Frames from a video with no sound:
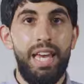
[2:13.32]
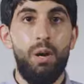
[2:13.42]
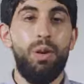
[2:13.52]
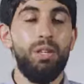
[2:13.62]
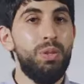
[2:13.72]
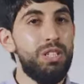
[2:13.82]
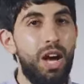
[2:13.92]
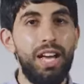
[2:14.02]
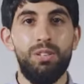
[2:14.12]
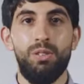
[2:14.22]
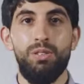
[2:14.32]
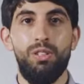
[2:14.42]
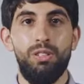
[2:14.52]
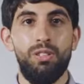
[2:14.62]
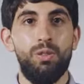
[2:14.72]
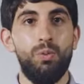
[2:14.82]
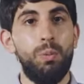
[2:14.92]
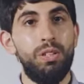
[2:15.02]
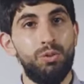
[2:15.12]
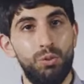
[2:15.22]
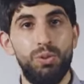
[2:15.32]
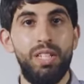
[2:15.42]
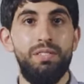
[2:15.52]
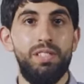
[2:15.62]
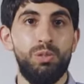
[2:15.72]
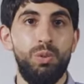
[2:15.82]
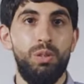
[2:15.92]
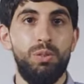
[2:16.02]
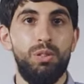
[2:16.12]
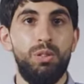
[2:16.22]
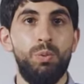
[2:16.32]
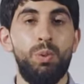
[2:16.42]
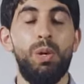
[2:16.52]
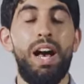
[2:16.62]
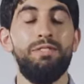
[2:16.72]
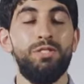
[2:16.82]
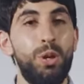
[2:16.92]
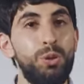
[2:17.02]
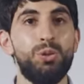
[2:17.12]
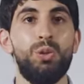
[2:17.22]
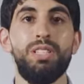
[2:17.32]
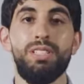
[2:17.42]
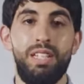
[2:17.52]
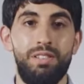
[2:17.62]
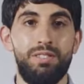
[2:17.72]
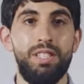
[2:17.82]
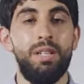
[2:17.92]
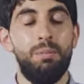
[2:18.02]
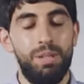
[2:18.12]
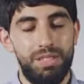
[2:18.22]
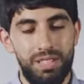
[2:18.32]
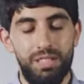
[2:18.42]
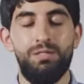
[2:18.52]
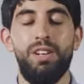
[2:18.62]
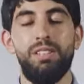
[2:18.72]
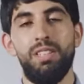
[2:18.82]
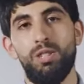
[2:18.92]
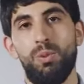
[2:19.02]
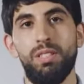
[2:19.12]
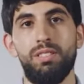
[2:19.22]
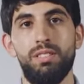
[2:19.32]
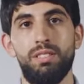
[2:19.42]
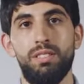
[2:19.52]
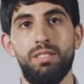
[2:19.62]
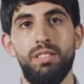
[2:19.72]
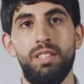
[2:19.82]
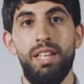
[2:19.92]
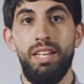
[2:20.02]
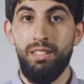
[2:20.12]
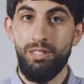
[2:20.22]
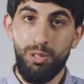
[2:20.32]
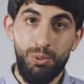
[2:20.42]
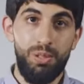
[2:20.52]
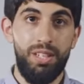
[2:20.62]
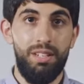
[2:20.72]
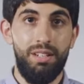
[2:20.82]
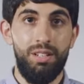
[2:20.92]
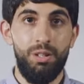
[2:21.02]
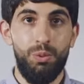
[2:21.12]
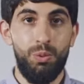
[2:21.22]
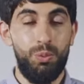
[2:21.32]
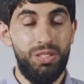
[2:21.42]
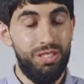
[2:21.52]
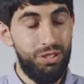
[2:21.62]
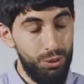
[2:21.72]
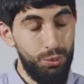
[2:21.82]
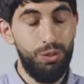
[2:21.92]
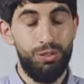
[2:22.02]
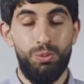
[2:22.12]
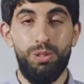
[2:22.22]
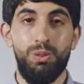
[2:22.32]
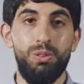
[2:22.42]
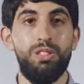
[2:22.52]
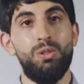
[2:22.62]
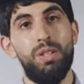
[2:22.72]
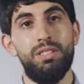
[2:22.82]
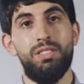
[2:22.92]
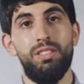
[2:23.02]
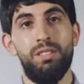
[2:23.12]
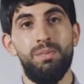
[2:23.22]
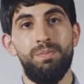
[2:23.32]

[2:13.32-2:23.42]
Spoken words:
And whether we like it or not, when we do leave this world, we will have no choice left but to confront these questions. And until then, would we still want to ignore this question?